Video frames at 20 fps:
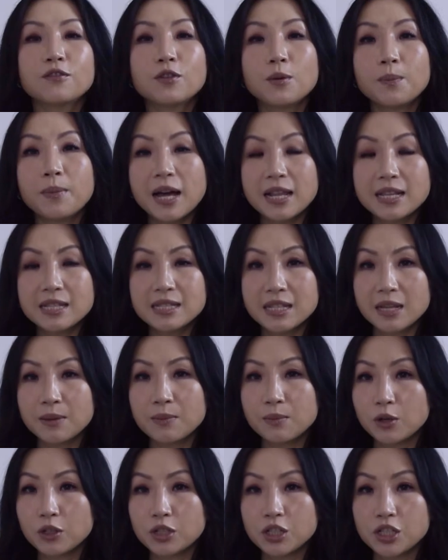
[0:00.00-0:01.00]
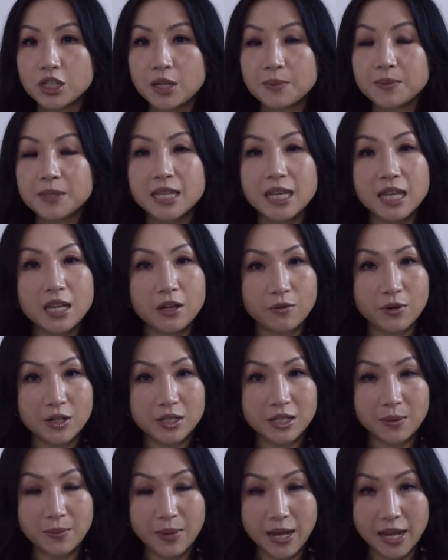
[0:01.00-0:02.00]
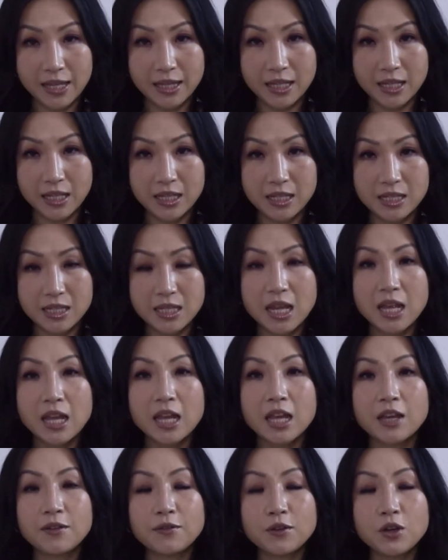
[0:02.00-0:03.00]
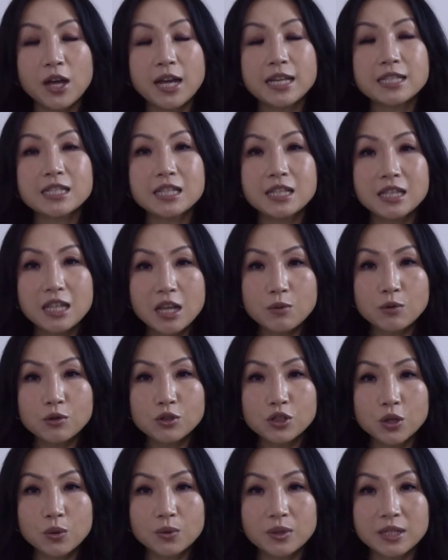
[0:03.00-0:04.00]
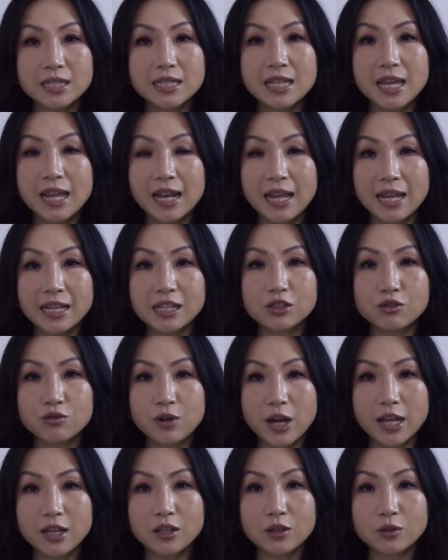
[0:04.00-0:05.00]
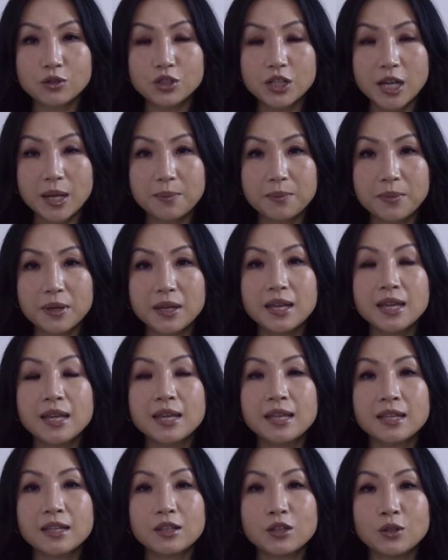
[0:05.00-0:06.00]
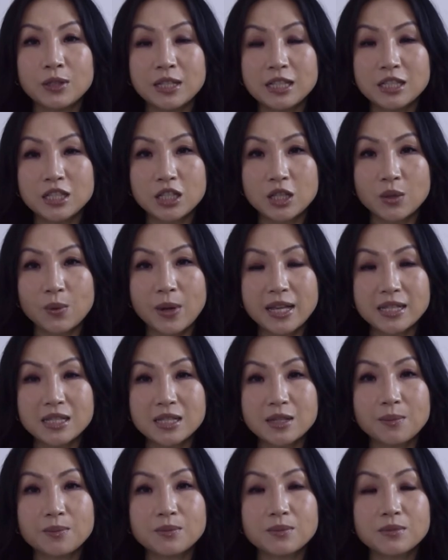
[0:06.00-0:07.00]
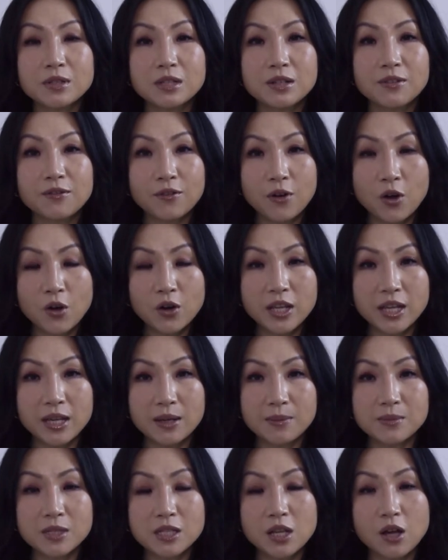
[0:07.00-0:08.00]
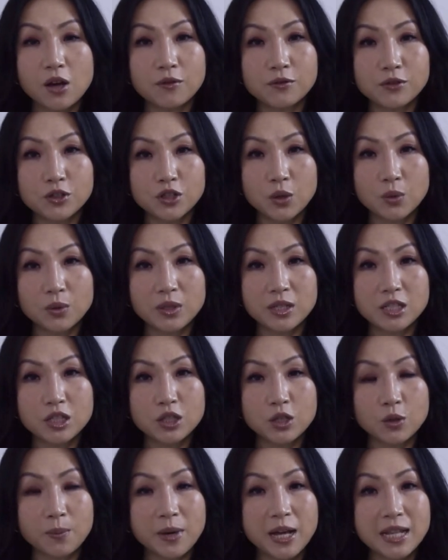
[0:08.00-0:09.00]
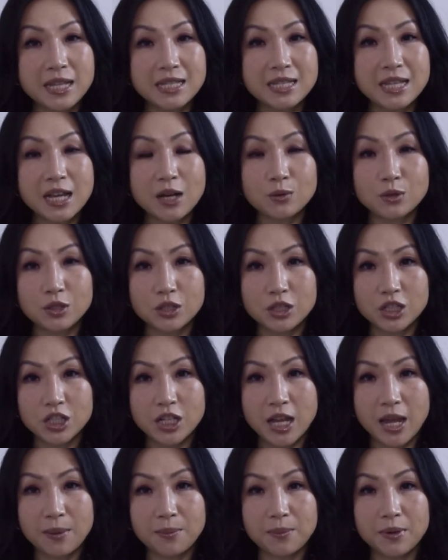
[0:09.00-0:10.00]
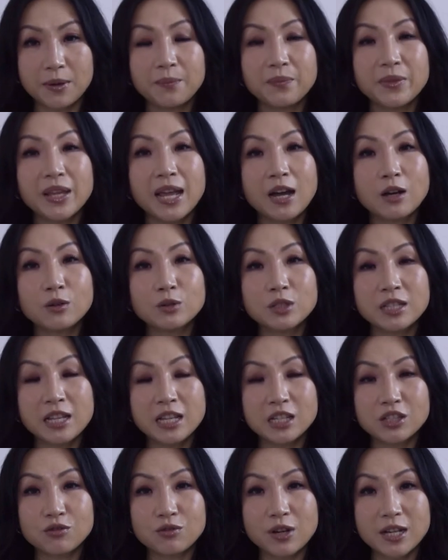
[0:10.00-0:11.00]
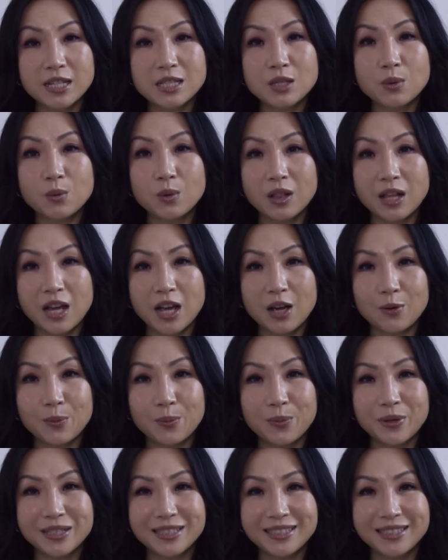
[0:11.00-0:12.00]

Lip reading: For balancing body shapes, here are some ideas. If you have narrow shoulders like triangle shapes, you need to add some volume of shoulders to balance out the shape. How to make dress will help.